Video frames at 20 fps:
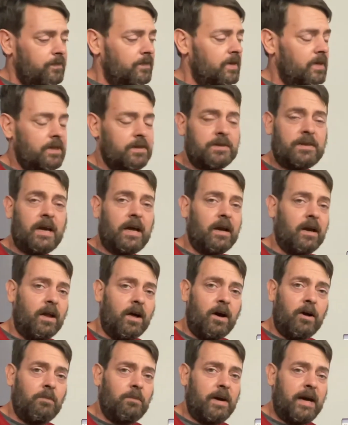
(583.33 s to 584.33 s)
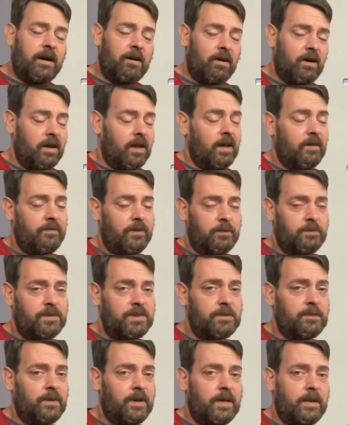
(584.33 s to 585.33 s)
It's got a long battery life. I'm
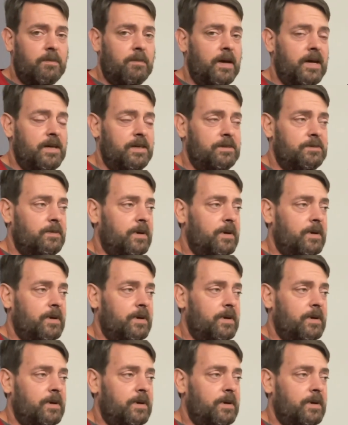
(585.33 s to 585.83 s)
simply amazed